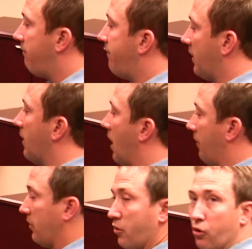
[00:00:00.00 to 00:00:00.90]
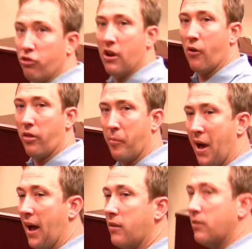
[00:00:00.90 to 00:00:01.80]
fit on this cushion out of the
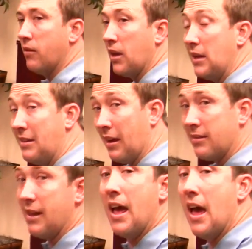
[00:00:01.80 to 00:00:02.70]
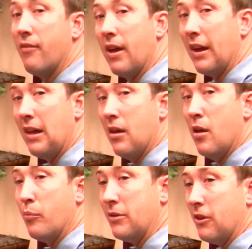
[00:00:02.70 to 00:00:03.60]
box? He doesn't have any
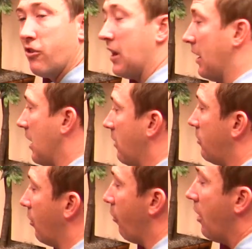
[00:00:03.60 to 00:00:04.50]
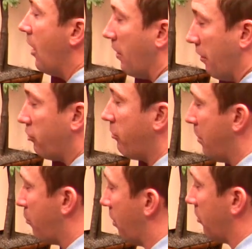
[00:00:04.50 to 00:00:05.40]
positioning needs, so this should
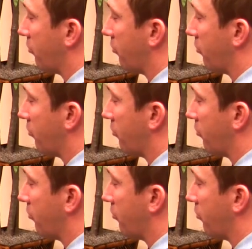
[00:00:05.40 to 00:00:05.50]
be pretty